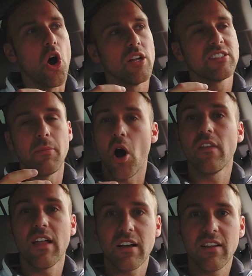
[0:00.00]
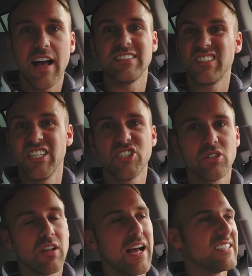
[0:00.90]
on some online classes,
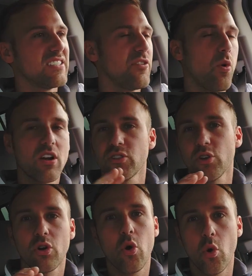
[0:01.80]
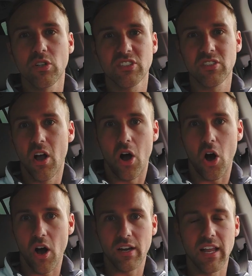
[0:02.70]
digital classes, if you're working through a course
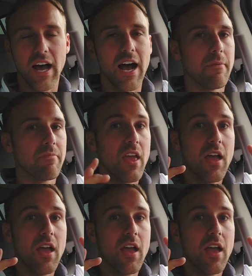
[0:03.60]
online.